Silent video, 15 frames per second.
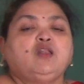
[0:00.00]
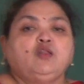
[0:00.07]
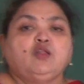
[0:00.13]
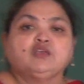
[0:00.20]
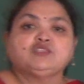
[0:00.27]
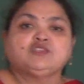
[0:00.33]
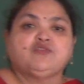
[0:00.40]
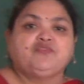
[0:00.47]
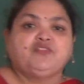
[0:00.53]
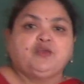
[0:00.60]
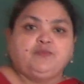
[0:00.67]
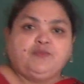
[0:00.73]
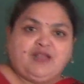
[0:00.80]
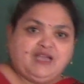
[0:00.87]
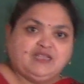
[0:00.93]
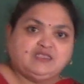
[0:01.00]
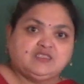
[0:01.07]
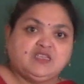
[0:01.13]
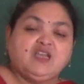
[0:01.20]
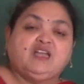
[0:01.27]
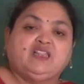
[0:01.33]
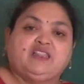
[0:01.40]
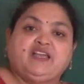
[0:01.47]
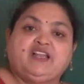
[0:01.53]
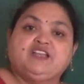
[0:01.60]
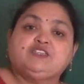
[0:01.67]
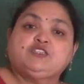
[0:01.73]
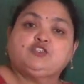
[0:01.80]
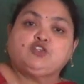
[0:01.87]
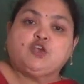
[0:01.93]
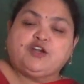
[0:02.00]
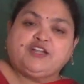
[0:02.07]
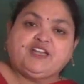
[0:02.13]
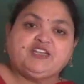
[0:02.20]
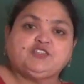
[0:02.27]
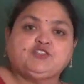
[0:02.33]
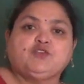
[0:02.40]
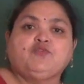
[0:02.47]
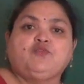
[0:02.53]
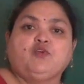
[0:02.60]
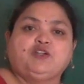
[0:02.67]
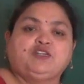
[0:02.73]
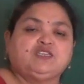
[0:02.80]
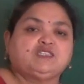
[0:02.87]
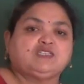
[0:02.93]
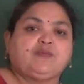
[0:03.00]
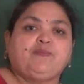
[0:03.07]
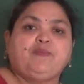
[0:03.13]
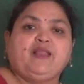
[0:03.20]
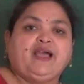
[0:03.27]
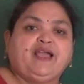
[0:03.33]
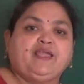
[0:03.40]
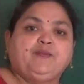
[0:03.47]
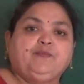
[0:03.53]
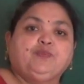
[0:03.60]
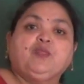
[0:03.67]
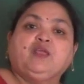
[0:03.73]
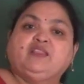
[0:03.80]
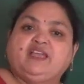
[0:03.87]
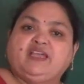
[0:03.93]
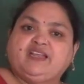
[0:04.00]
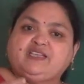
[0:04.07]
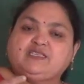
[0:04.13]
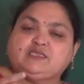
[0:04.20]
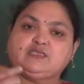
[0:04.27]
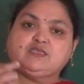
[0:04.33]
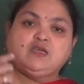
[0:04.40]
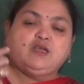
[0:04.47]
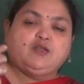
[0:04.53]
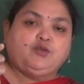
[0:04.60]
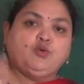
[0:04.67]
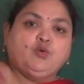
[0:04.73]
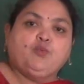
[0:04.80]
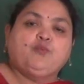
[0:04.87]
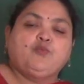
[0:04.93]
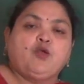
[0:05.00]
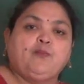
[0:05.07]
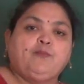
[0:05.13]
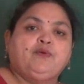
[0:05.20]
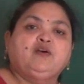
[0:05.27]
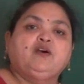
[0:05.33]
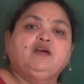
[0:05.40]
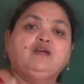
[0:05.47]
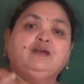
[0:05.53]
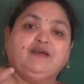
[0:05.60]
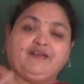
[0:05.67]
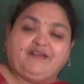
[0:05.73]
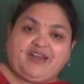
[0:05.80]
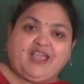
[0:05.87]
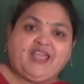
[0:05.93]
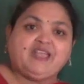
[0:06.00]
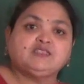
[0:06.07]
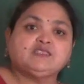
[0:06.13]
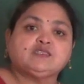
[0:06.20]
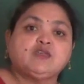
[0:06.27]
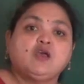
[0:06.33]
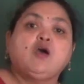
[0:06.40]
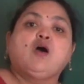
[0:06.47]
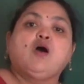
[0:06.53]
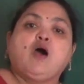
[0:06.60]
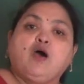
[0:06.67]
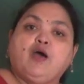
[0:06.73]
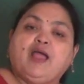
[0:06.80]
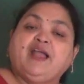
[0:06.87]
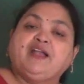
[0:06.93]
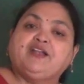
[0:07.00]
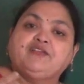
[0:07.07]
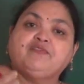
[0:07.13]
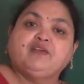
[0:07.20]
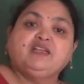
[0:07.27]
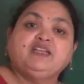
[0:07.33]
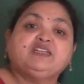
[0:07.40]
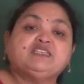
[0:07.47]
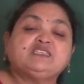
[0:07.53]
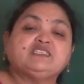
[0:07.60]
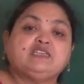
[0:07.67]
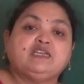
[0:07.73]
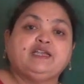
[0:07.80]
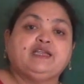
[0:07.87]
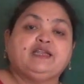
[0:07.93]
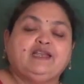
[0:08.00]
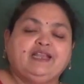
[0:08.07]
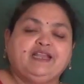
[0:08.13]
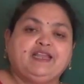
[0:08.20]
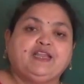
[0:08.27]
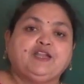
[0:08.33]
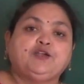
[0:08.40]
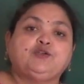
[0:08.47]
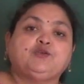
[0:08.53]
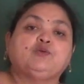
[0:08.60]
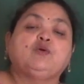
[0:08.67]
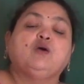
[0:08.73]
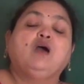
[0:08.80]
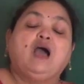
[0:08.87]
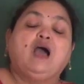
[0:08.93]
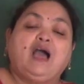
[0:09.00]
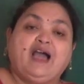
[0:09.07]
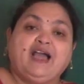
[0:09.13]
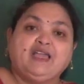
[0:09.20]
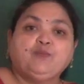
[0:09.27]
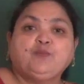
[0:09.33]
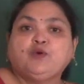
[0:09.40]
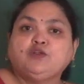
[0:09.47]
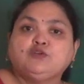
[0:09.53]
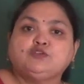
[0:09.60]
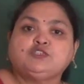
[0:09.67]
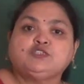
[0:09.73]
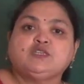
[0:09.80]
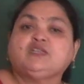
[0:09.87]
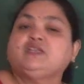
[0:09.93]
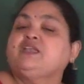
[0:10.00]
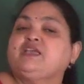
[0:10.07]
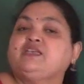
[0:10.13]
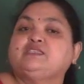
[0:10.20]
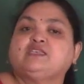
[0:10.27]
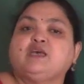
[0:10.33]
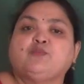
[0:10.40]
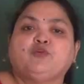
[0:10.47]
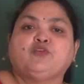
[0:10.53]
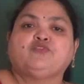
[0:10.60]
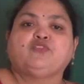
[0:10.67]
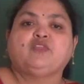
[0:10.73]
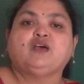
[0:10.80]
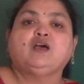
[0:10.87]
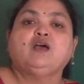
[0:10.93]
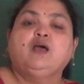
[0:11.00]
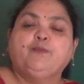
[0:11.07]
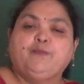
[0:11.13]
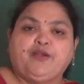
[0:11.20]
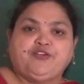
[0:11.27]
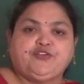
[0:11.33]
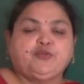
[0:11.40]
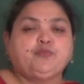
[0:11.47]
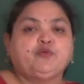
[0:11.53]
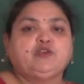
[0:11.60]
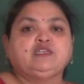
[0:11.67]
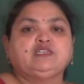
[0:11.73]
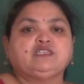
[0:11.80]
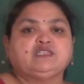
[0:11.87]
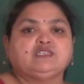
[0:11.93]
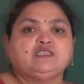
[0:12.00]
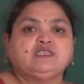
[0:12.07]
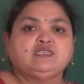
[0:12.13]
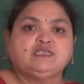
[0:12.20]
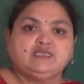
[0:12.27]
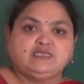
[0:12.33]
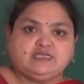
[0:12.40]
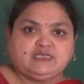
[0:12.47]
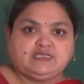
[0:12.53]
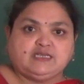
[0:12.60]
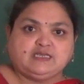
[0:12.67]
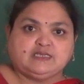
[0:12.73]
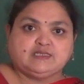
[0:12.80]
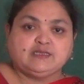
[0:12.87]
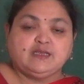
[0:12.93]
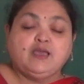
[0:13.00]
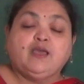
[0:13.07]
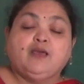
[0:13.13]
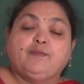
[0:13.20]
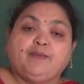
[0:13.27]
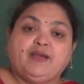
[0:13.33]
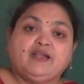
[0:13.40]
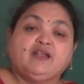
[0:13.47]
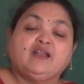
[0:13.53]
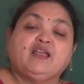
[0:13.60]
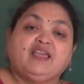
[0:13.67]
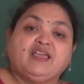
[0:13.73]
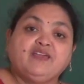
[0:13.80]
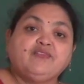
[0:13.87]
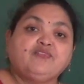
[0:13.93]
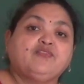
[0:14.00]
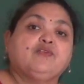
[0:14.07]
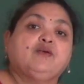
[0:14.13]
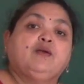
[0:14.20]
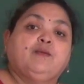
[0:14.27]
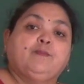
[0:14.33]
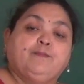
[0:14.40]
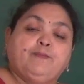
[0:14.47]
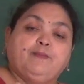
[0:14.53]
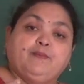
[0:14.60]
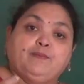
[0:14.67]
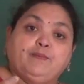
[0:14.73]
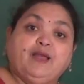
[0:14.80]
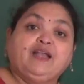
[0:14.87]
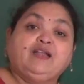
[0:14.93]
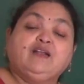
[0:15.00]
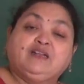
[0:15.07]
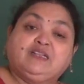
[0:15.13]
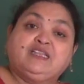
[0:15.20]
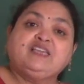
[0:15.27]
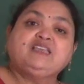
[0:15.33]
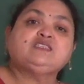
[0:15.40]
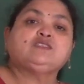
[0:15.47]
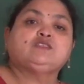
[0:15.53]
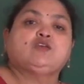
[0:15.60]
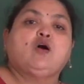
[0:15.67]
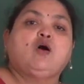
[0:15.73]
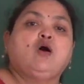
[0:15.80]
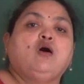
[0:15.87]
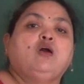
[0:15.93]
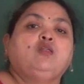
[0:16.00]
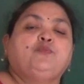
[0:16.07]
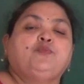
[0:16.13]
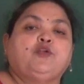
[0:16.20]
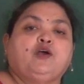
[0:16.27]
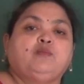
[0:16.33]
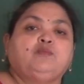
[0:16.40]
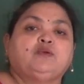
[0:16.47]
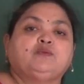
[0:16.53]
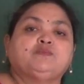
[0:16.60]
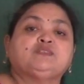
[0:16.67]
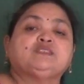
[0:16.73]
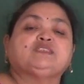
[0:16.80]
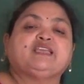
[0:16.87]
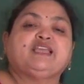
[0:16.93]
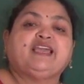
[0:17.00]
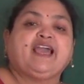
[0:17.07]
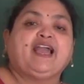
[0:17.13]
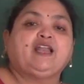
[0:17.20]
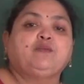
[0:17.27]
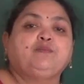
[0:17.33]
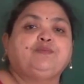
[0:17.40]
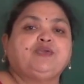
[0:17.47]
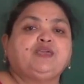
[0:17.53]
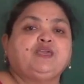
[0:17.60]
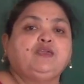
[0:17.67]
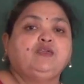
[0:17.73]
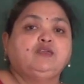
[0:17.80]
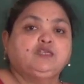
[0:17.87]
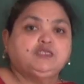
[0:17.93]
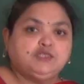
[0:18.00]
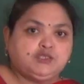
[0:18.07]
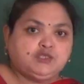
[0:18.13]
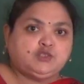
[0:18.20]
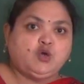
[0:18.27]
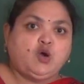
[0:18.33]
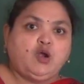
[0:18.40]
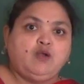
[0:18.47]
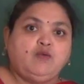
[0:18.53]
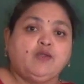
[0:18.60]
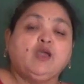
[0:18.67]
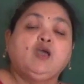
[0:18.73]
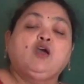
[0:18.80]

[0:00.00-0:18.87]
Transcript: loss of the plants. There is shortage of water supply, there is no proper rains, and even it is leading to high pollution in some of the metropolitan cities. But these all problems can be solved